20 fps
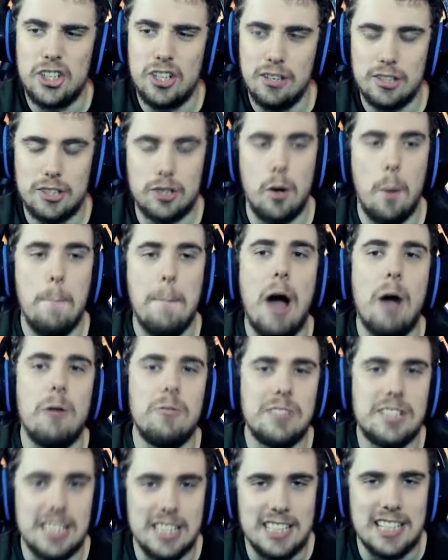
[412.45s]
sort of
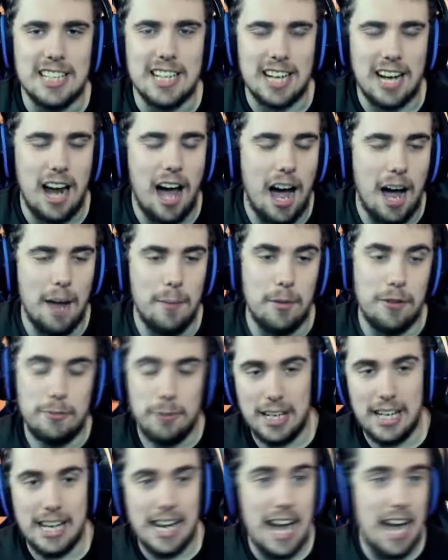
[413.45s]
mountain to climb. If
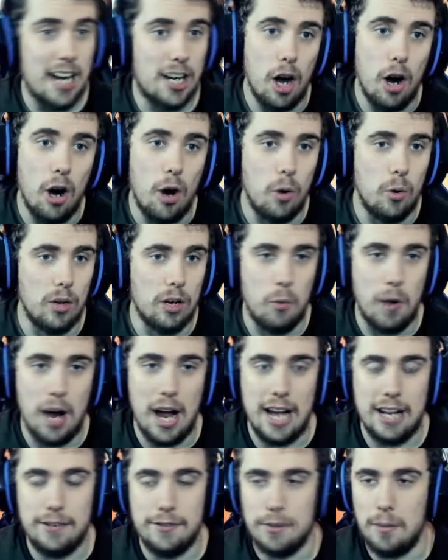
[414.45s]
we can get a goal
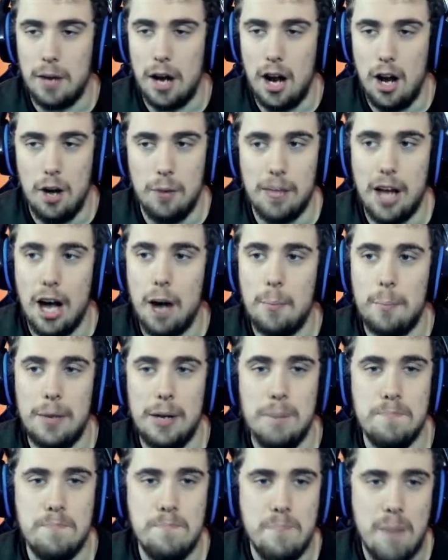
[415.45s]
away from home, that would
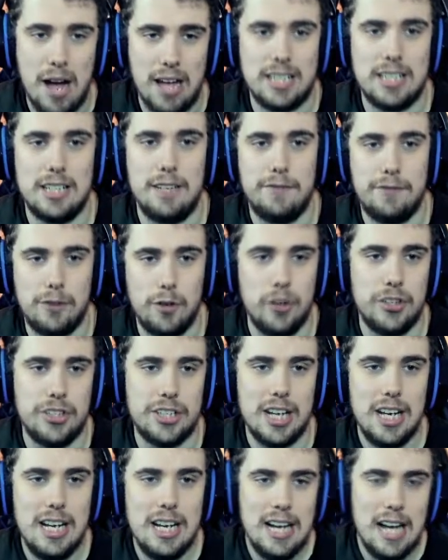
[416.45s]
be massive for
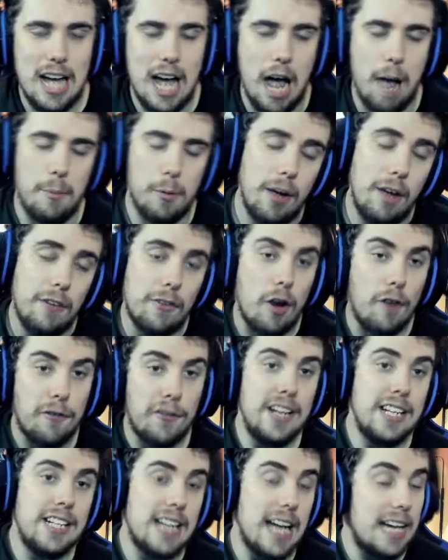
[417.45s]
us. But we have got
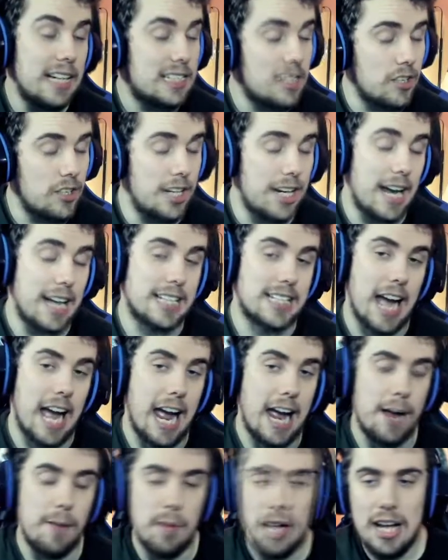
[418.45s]
3 days till the next
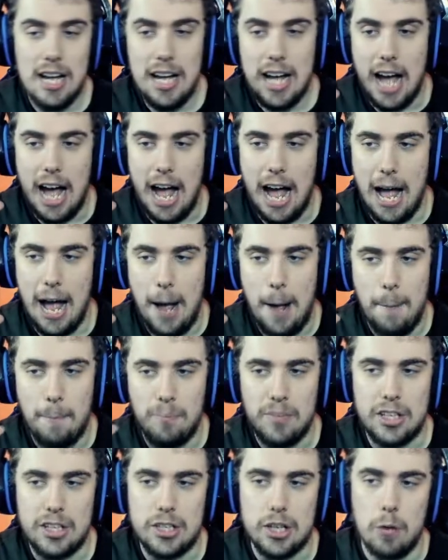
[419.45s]
game,
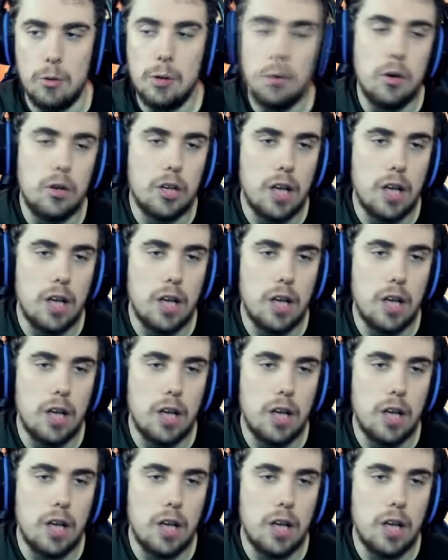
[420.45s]
so we will